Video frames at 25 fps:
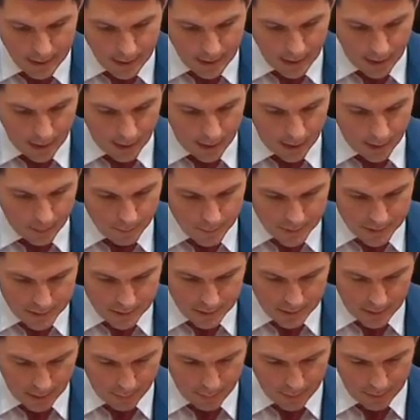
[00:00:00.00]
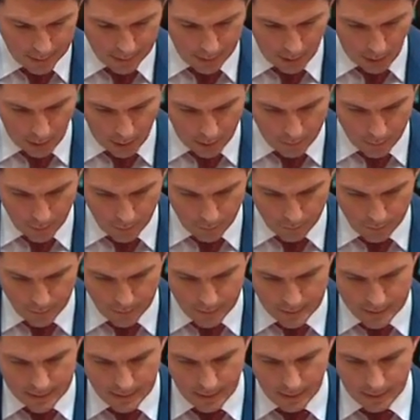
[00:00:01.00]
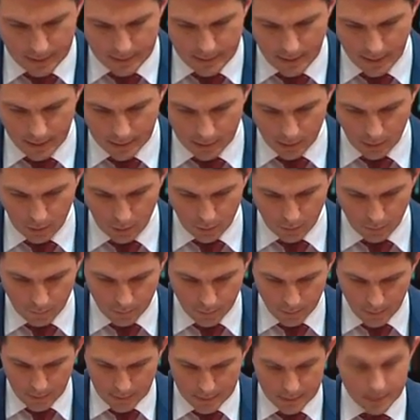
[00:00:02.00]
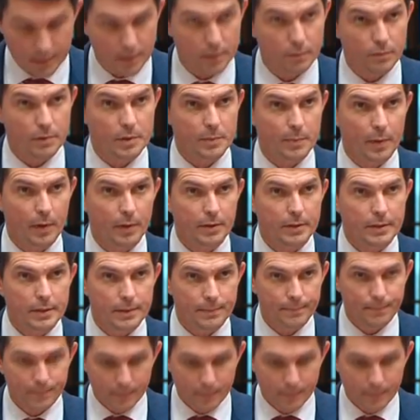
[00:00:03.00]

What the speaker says: Mr Deputy, I move that the Senate take note of the Minister's response.